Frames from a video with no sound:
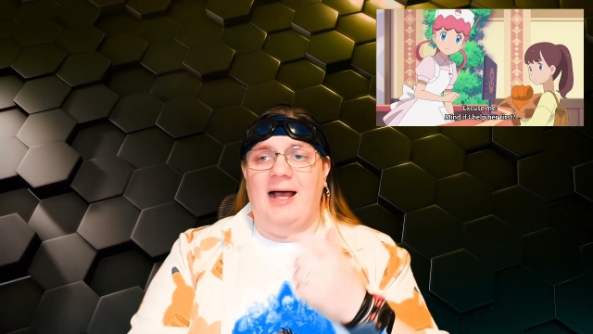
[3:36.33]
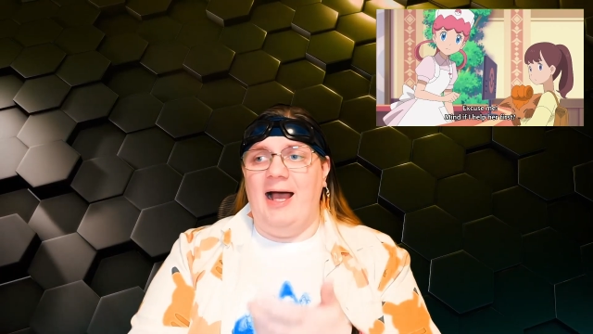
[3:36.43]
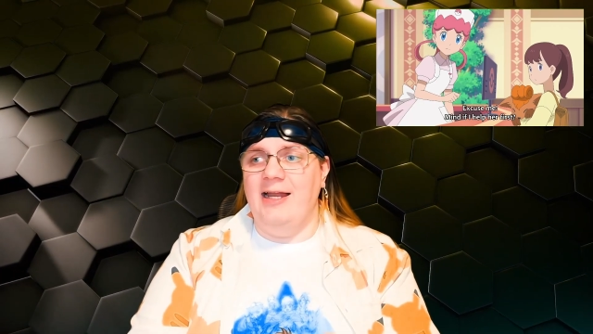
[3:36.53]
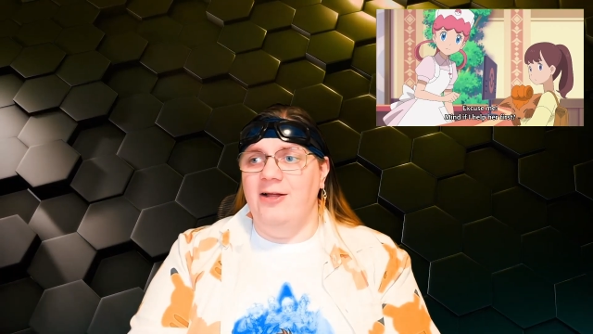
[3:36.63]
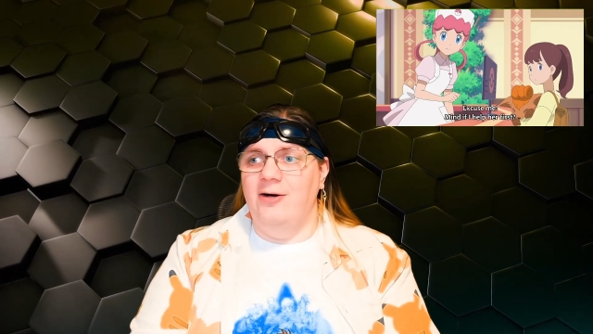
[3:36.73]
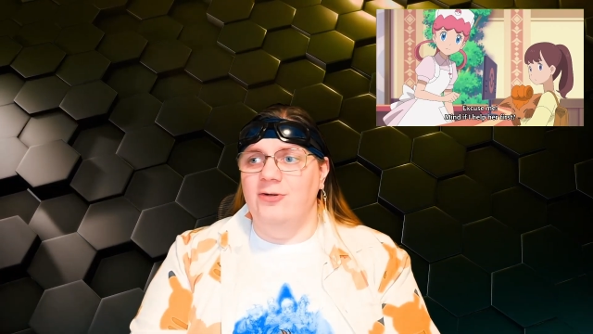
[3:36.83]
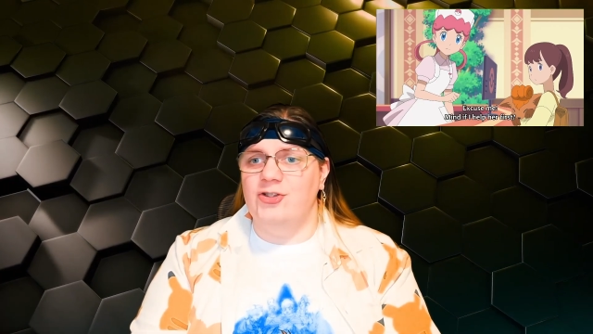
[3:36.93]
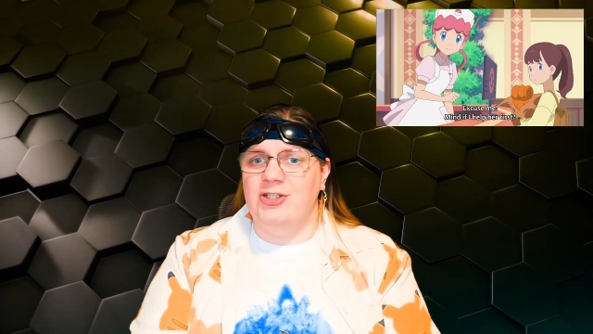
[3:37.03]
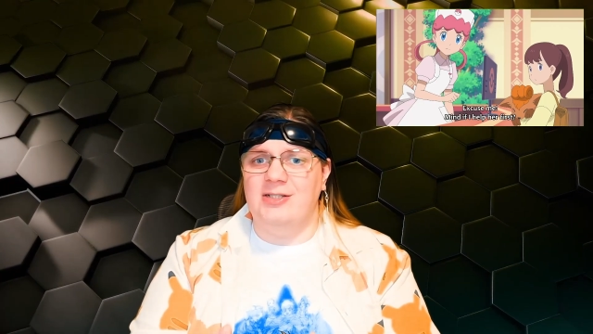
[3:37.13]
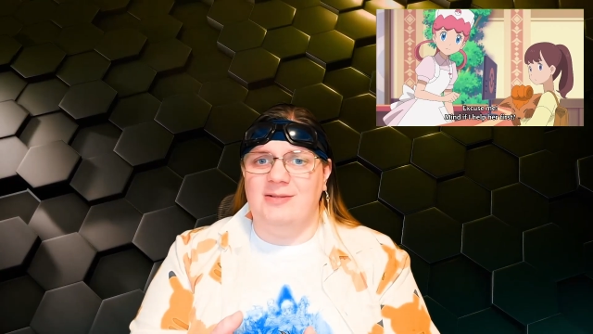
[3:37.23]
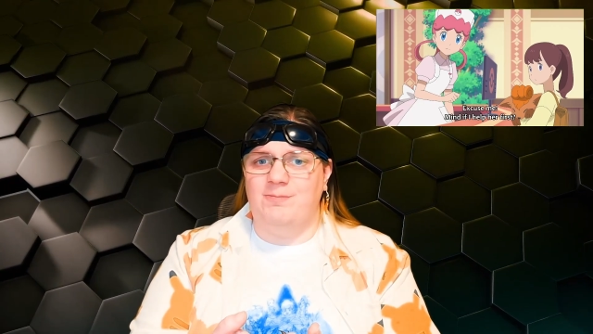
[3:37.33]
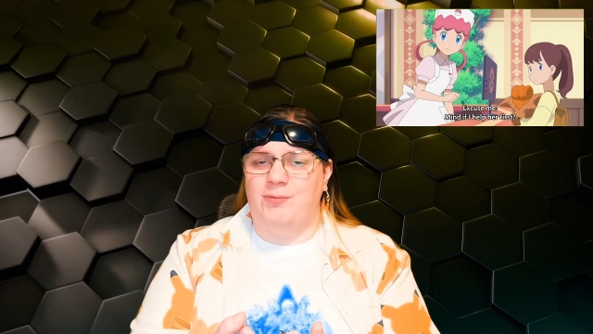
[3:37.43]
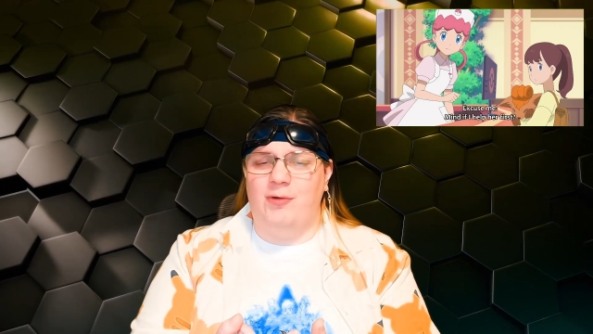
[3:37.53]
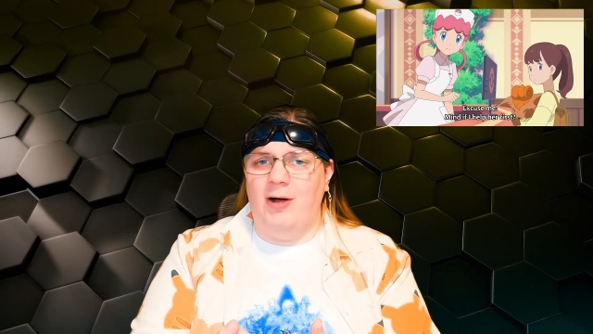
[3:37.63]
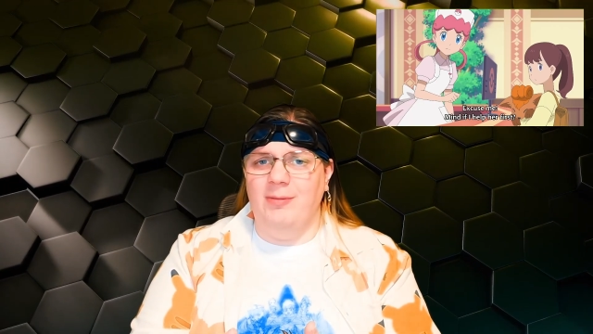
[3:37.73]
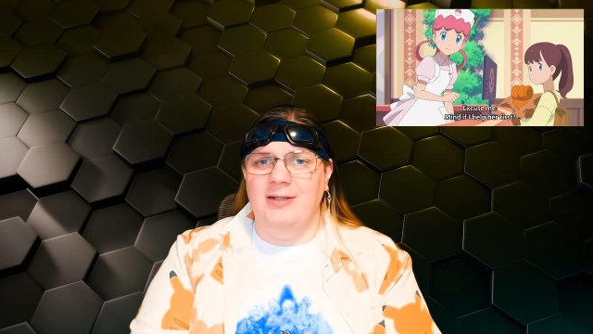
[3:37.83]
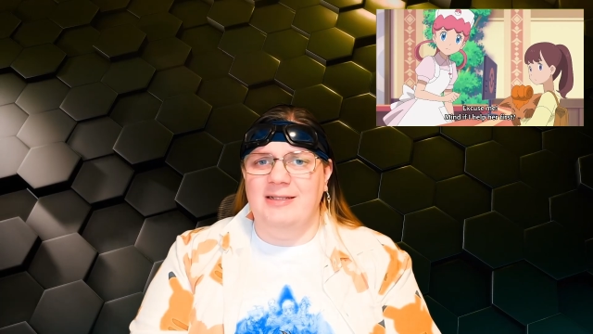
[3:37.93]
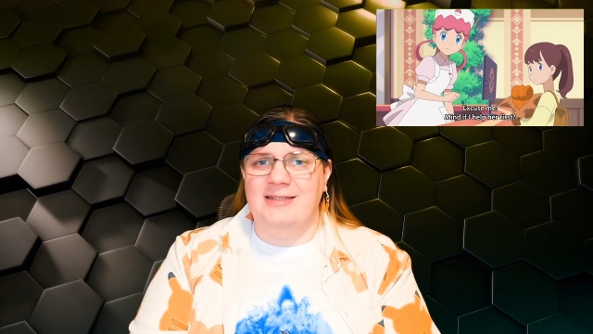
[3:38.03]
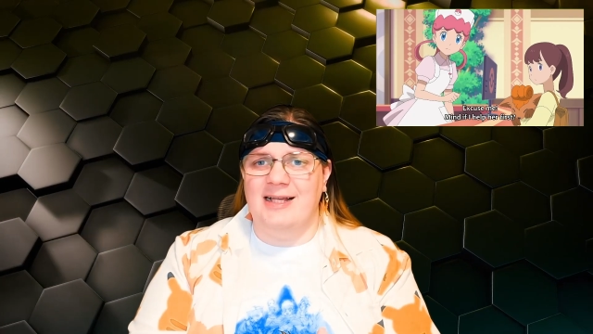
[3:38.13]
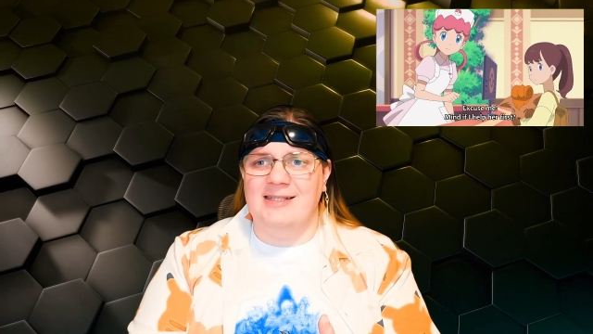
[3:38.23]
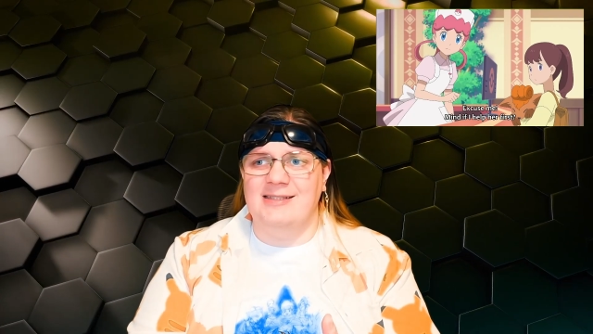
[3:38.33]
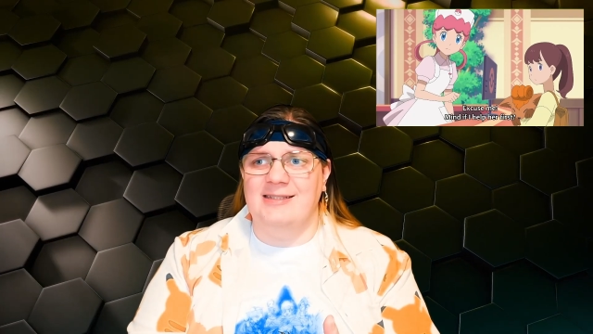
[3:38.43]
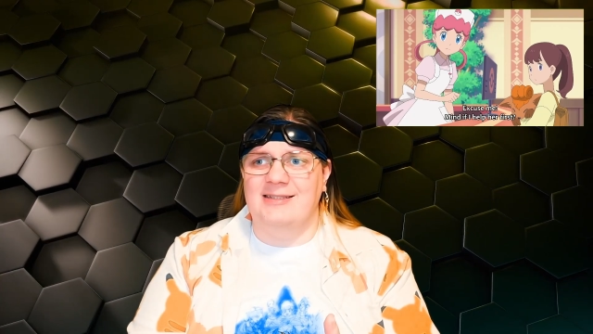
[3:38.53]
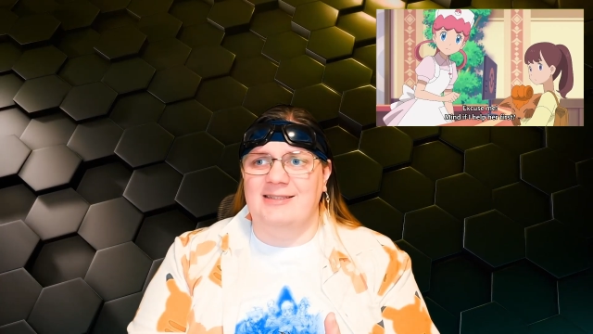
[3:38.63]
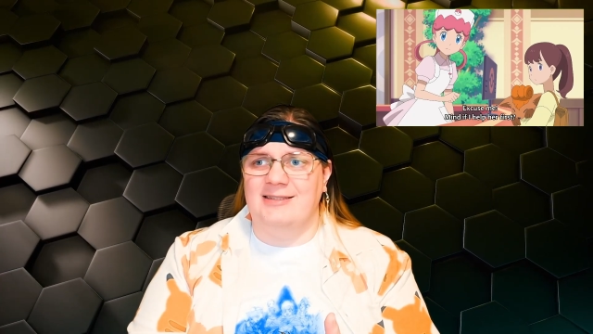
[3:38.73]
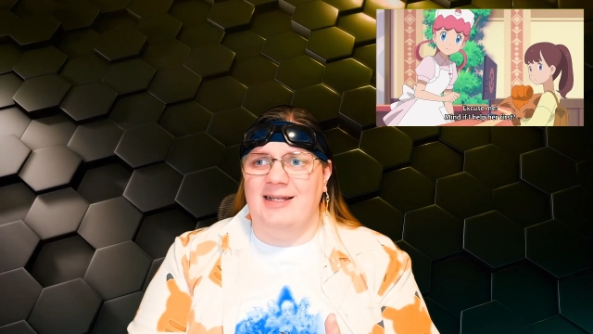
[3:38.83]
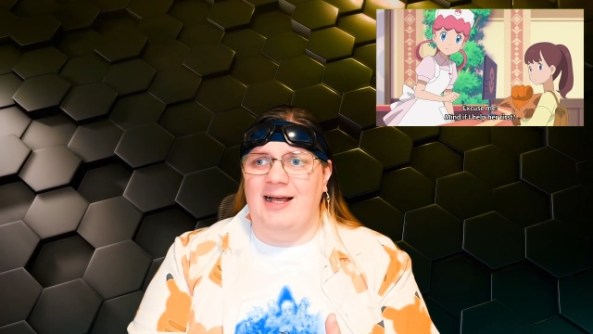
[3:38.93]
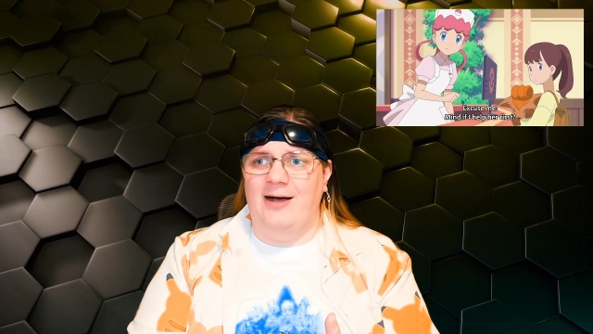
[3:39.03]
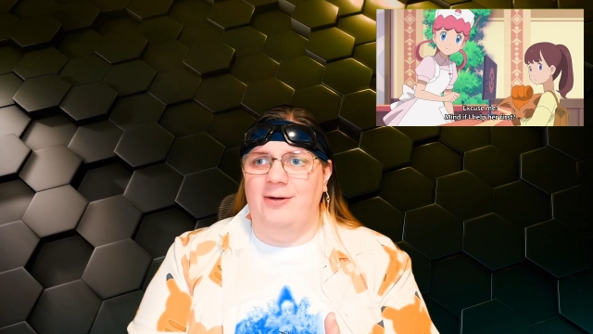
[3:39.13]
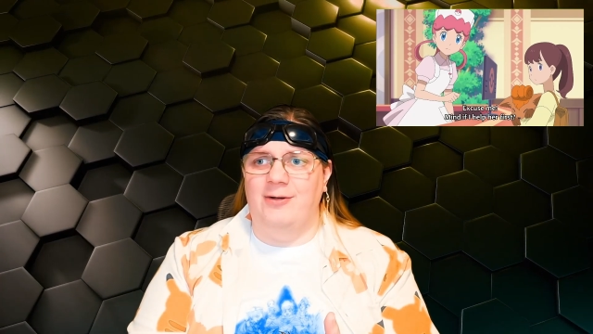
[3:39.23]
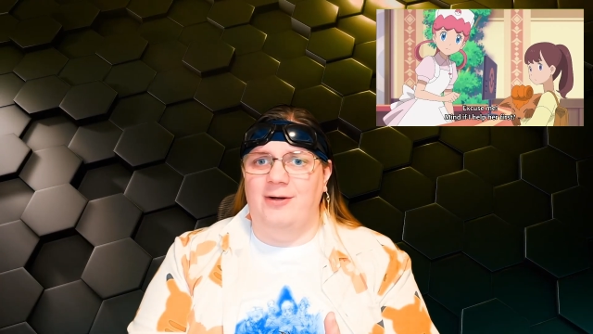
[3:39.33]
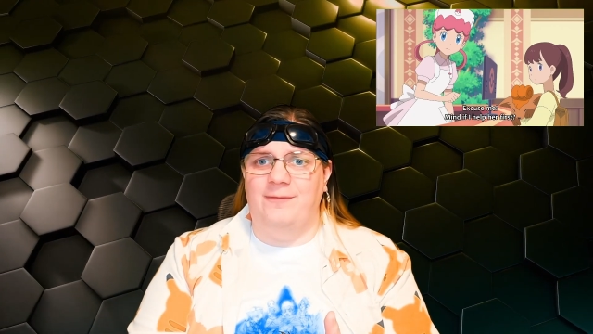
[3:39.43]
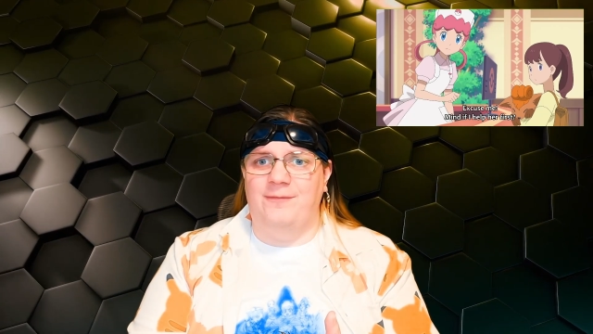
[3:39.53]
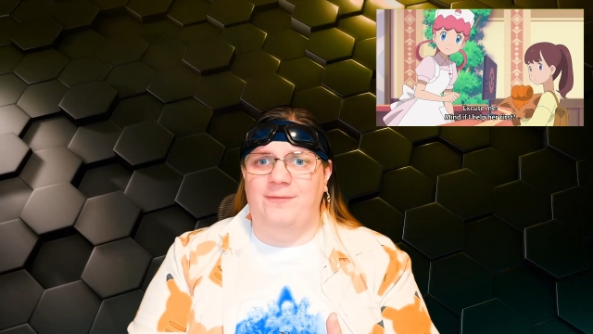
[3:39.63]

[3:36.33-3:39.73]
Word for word: I know she probably does it out of